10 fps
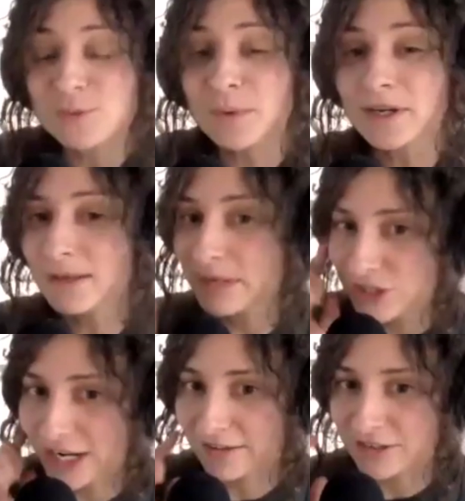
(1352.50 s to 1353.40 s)
one can be
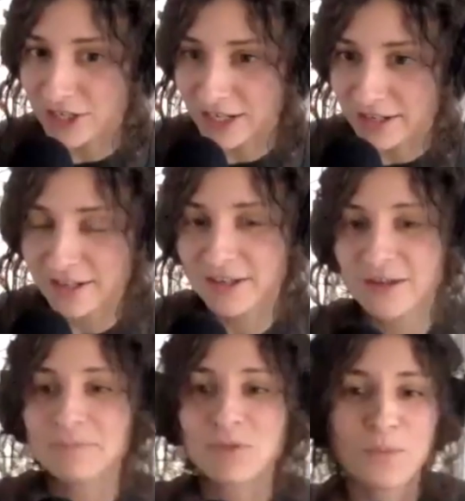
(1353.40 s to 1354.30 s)
challenging.
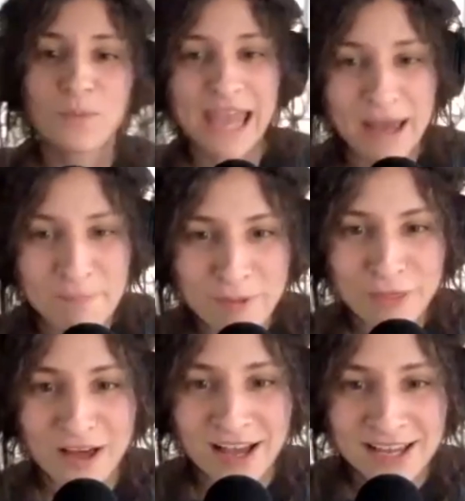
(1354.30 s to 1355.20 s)
We
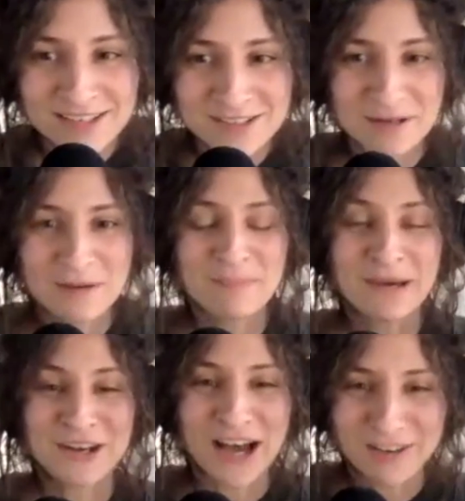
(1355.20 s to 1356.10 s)
empathize,
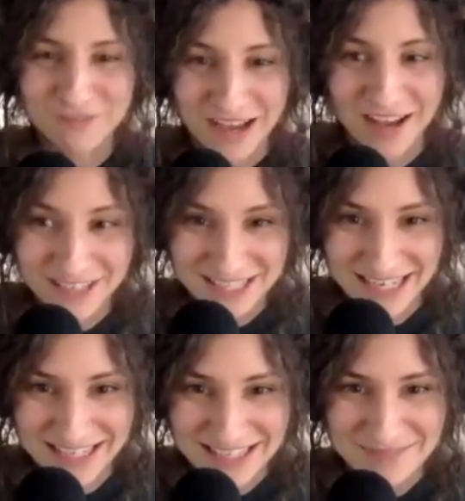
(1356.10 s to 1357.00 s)
but not
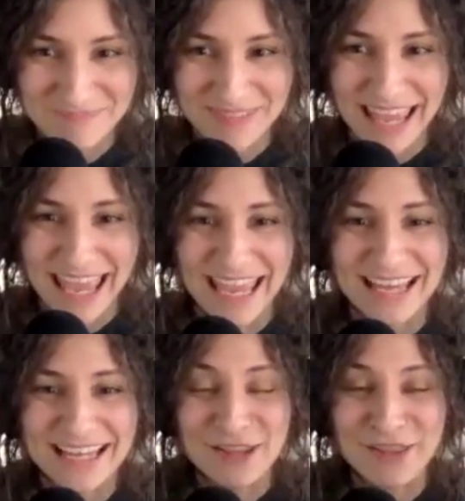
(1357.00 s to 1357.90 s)
validate.
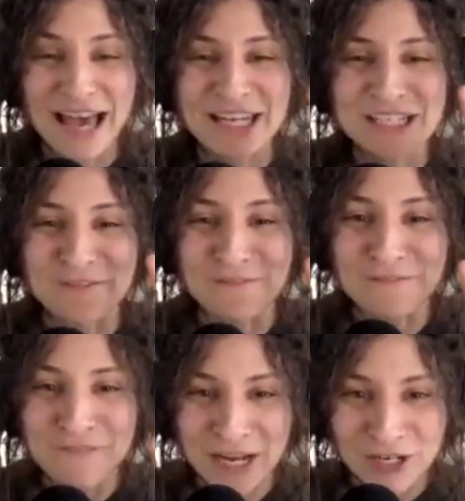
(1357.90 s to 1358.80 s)
And that is a
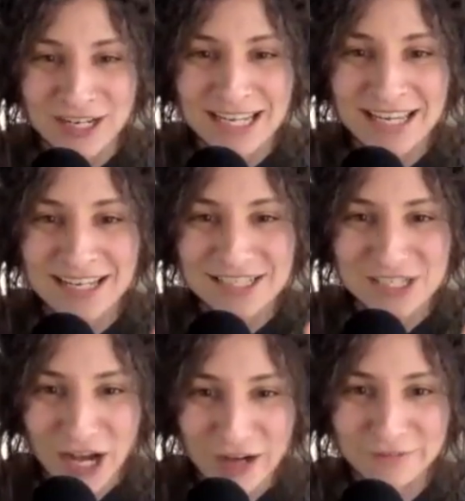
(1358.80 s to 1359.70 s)
very
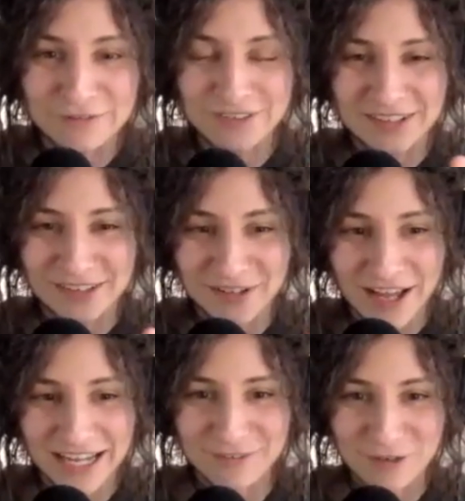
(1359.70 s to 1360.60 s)
tough
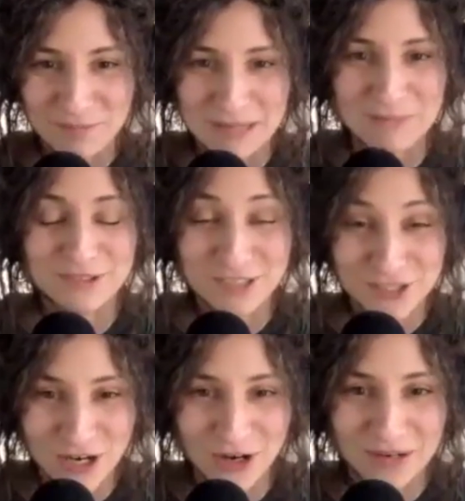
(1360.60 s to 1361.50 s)
line for people to
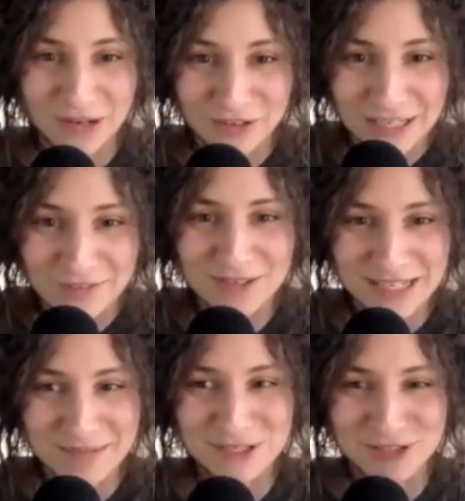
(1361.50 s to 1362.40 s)
toe. And I'll give you a
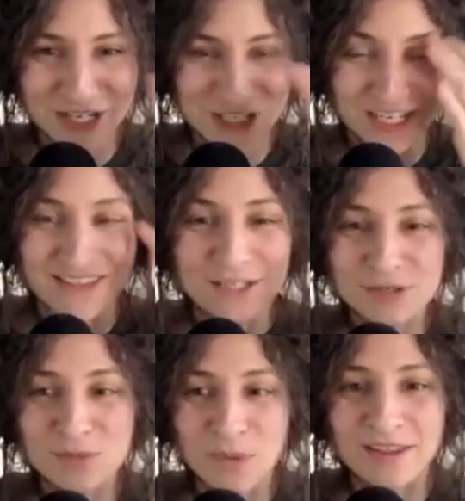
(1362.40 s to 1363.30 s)
demonstration. And this
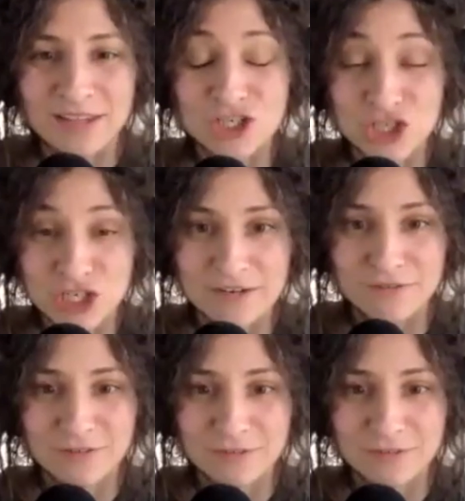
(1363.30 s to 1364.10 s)
was one of the chief.